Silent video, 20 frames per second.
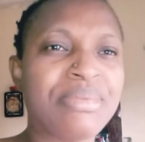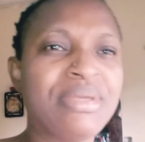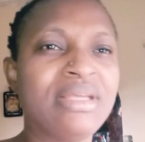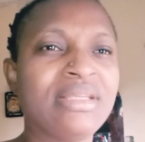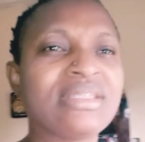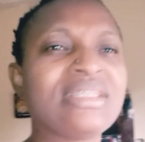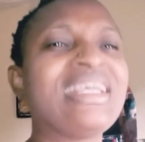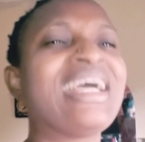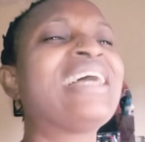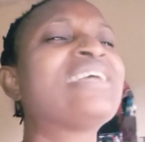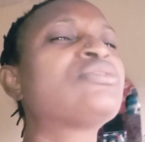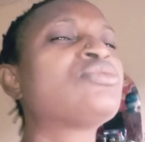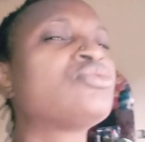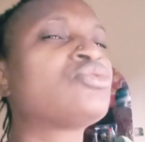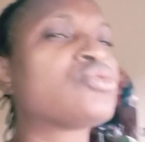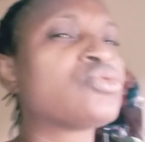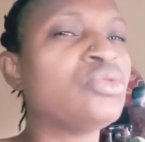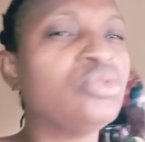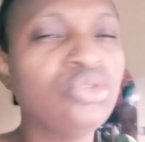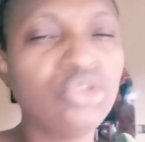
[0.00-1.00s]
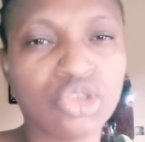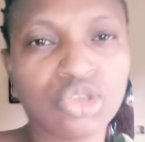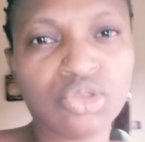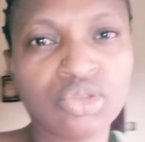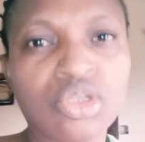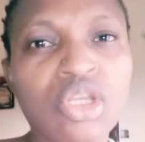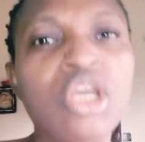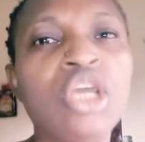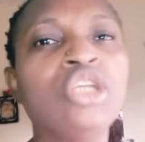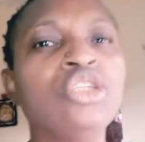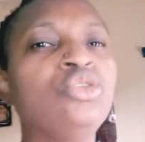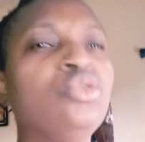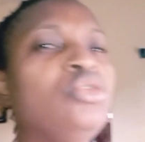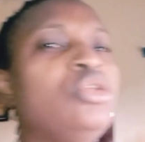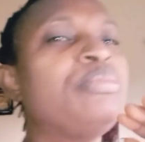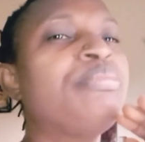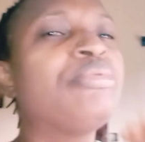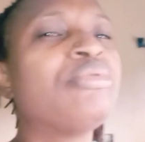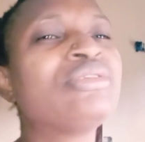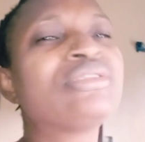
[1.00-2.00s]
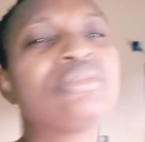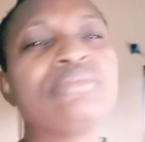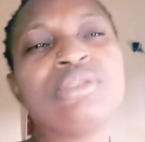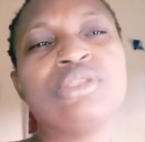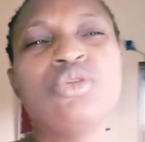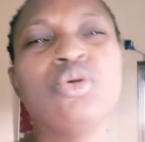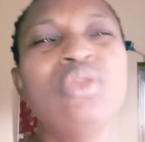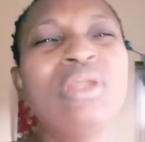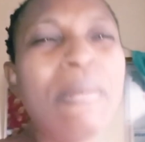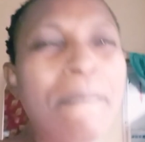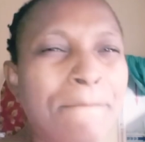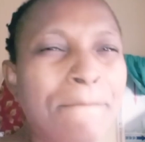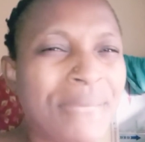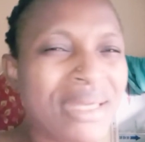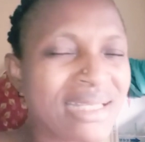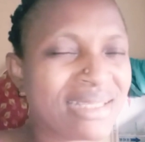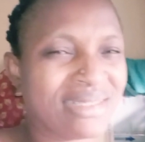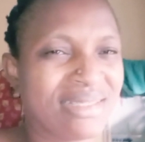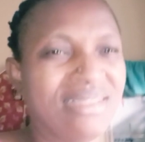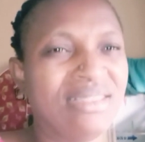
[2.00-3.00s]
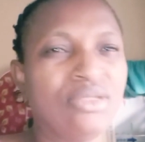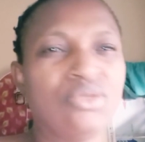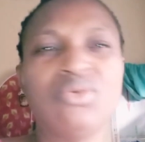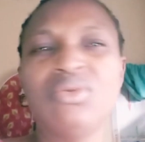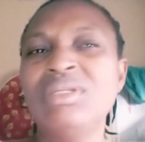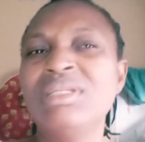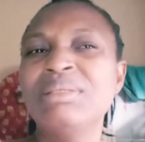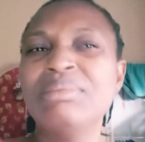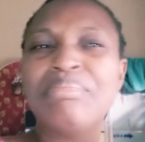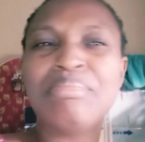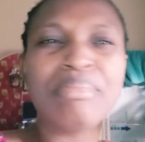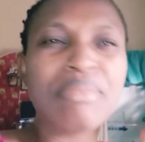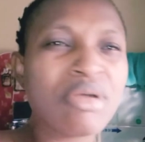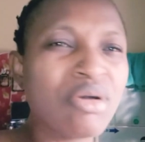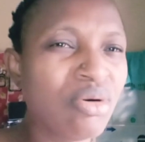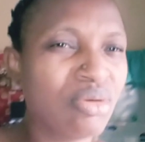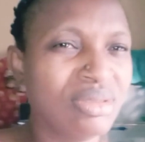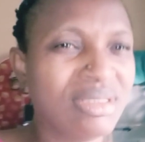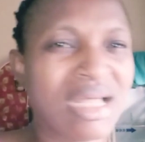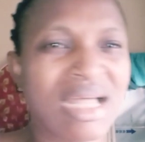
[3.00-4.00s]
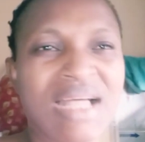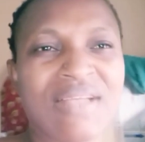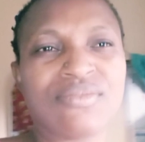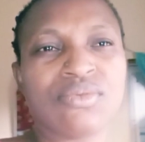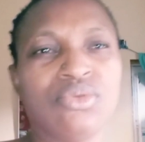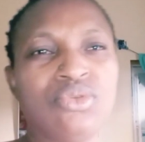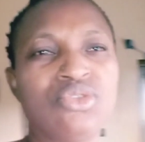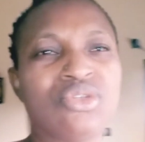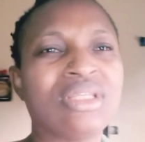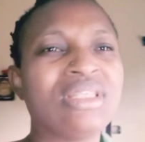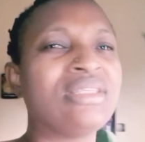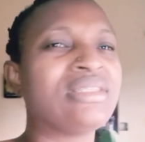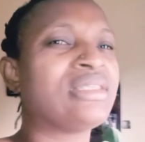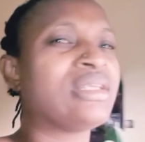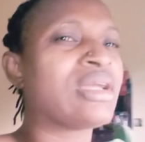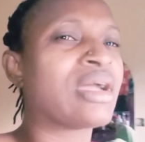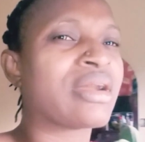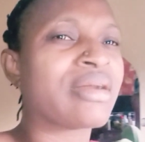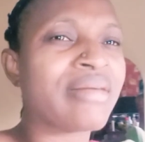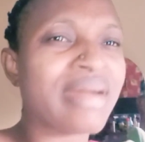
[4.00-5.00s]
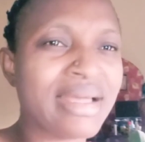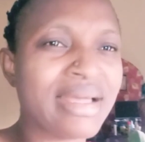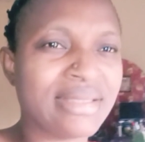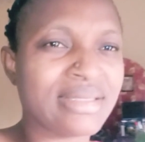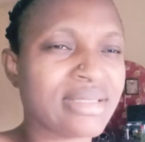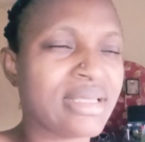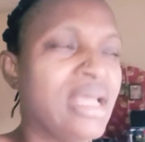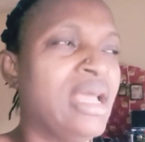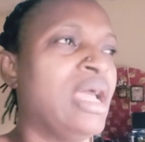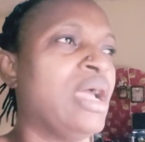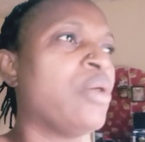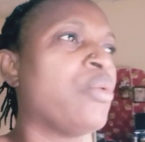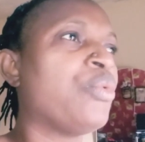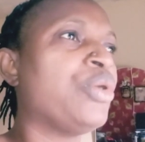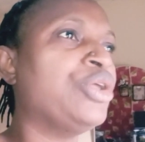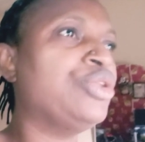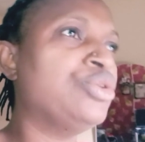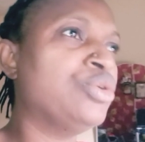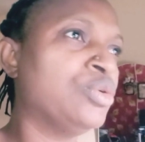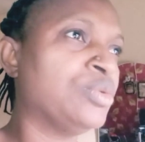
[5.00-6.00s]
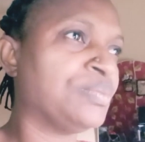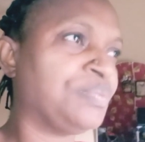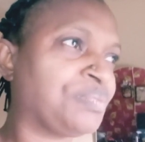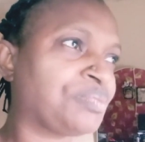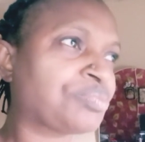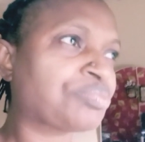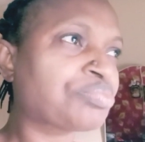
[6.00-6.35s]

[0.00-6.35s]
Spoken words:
Yes, he has no solution. The only God that has solution is the Christ we know.